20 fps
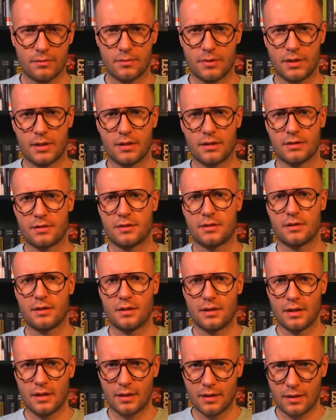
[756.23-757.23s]
because
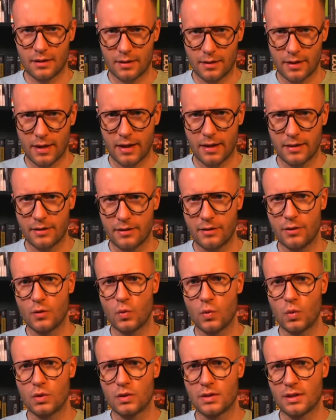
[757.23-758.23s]
then you
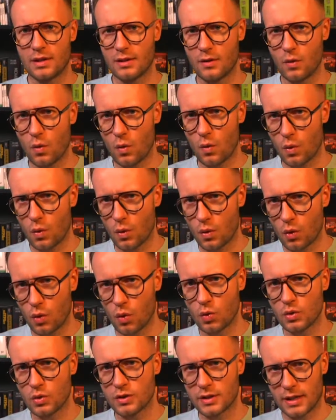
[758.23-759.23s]
would
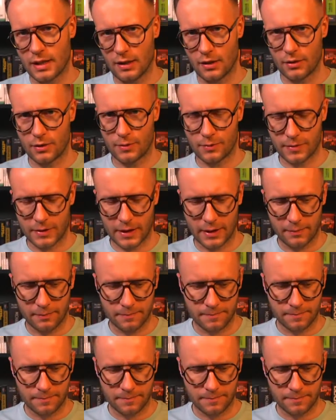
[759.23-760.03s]
lose a lot of time.